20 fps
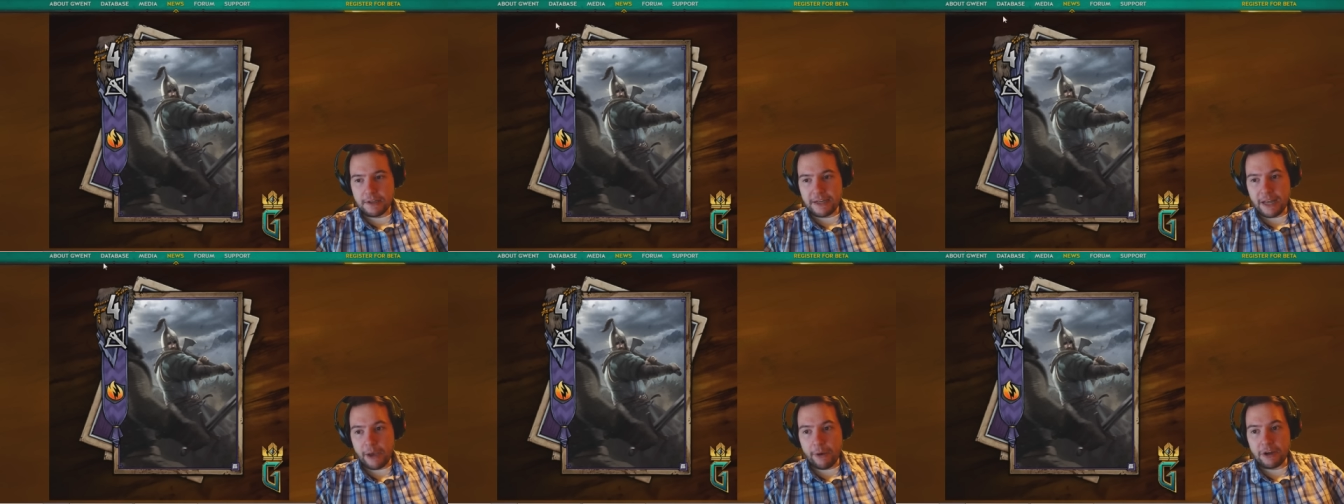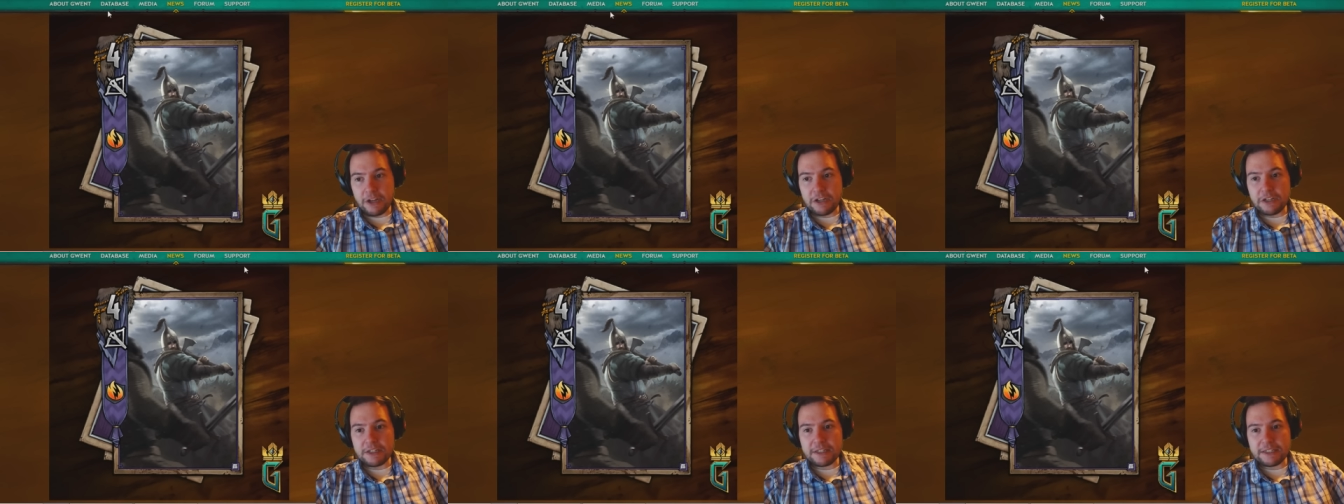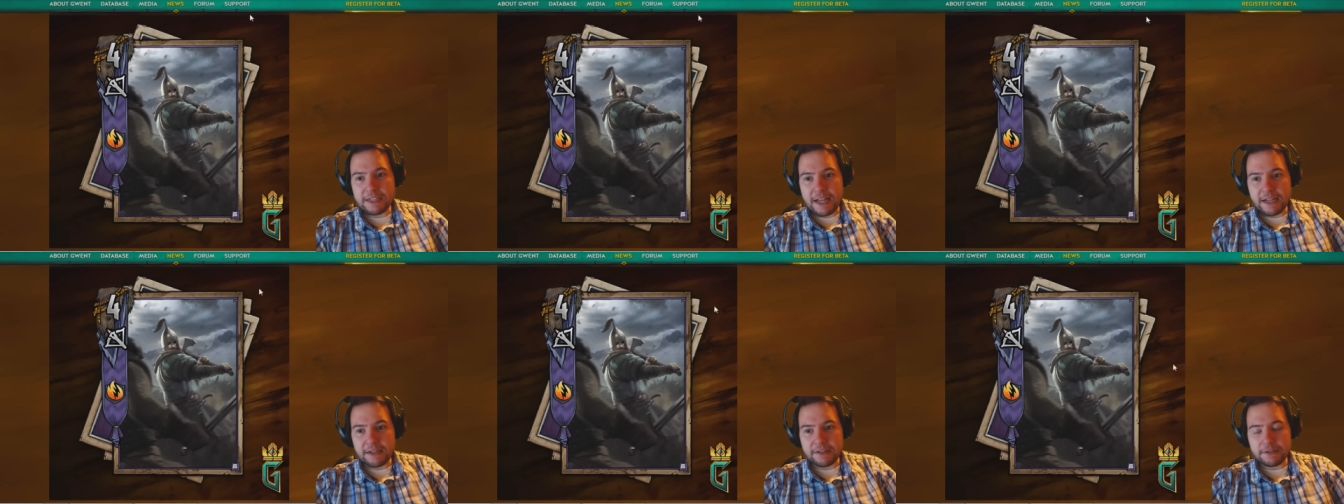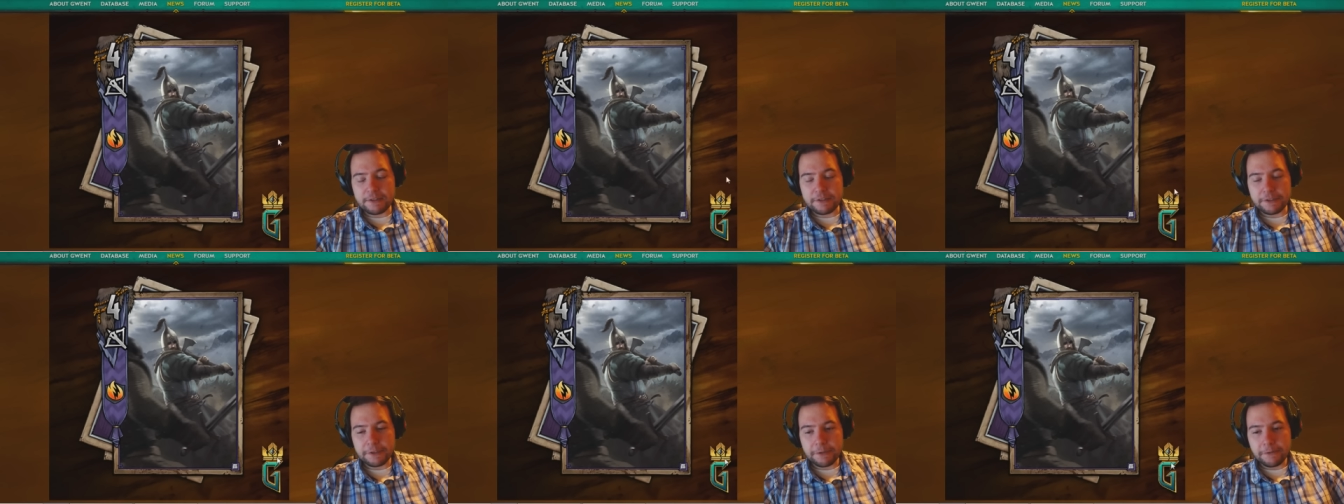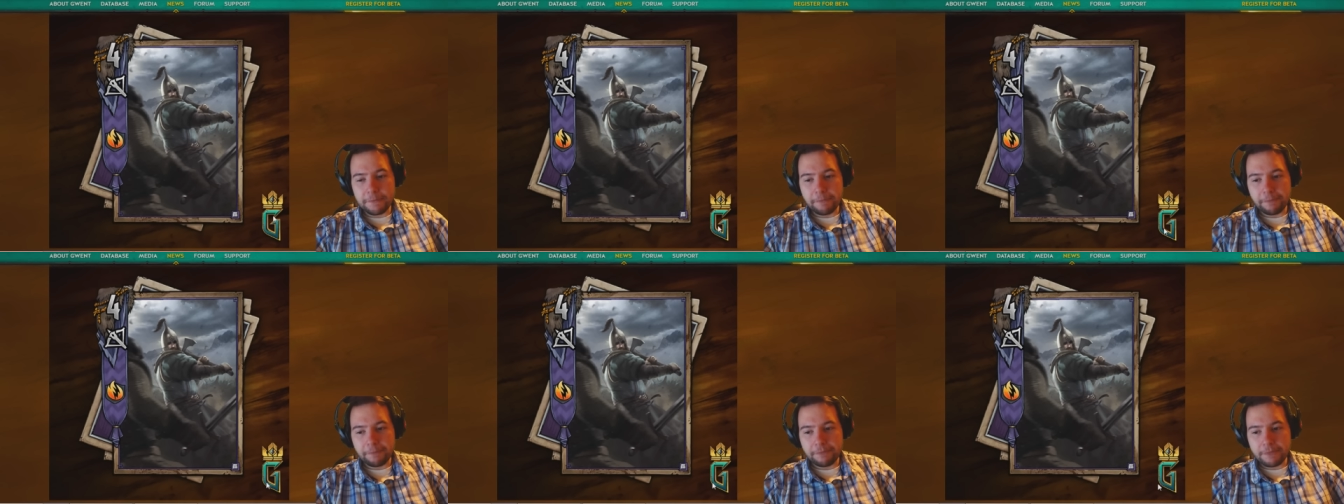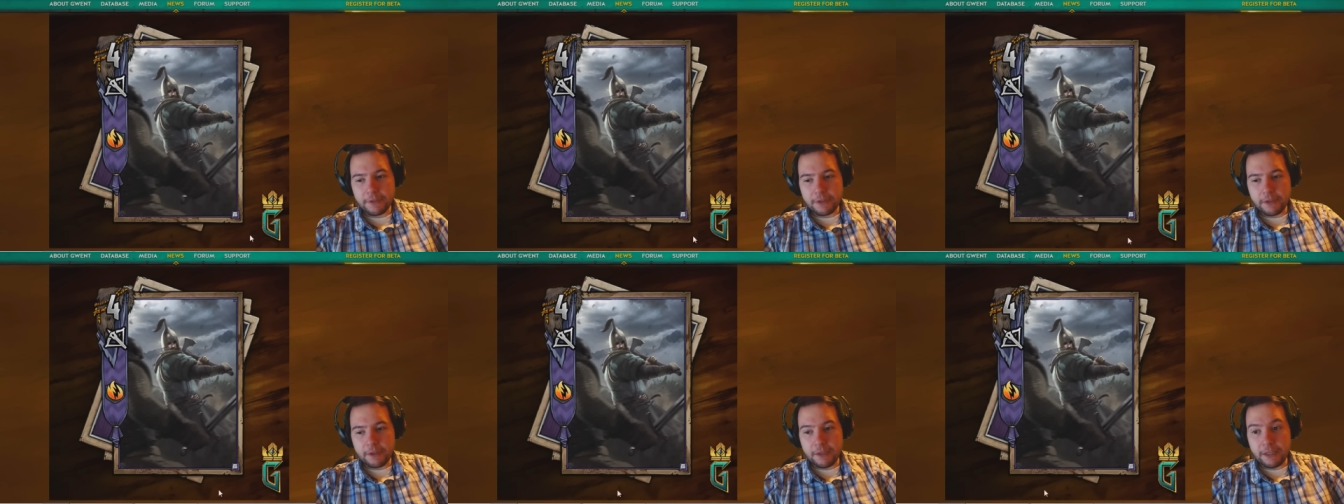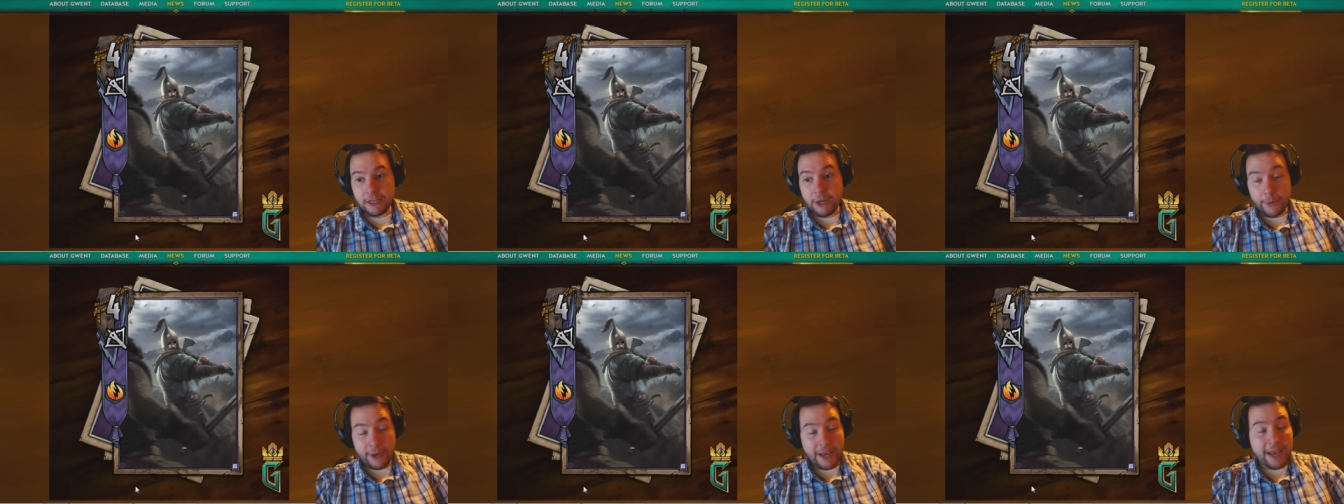Now, I understand,
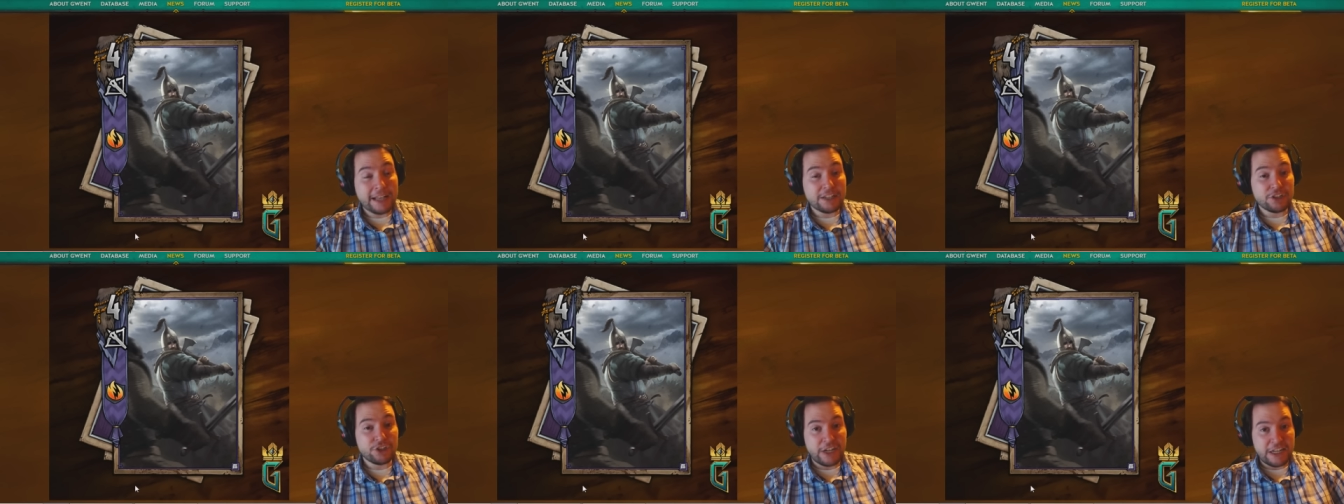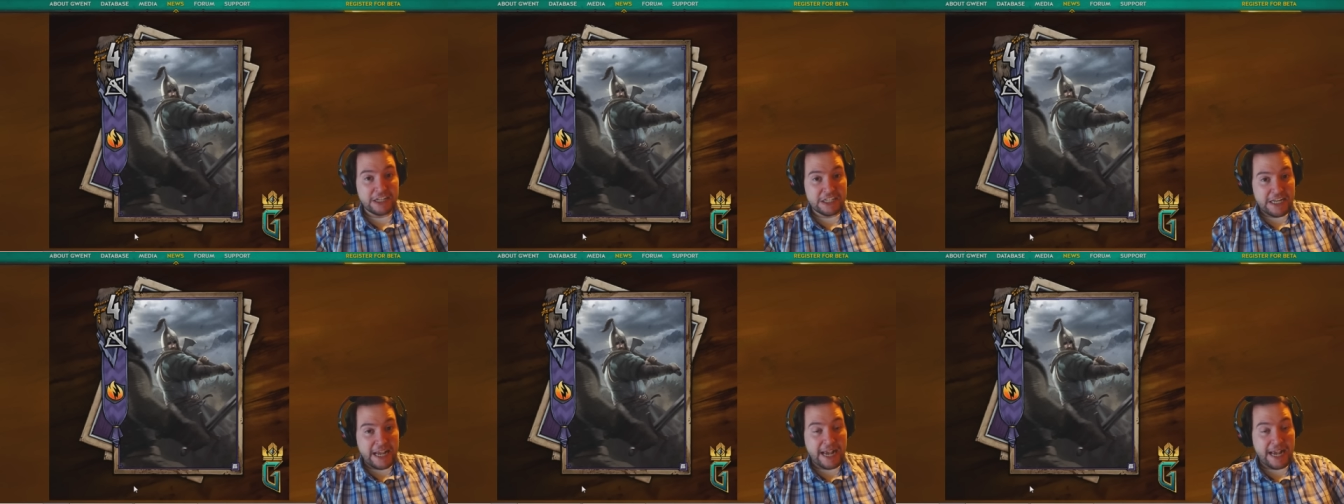you know, it has changed.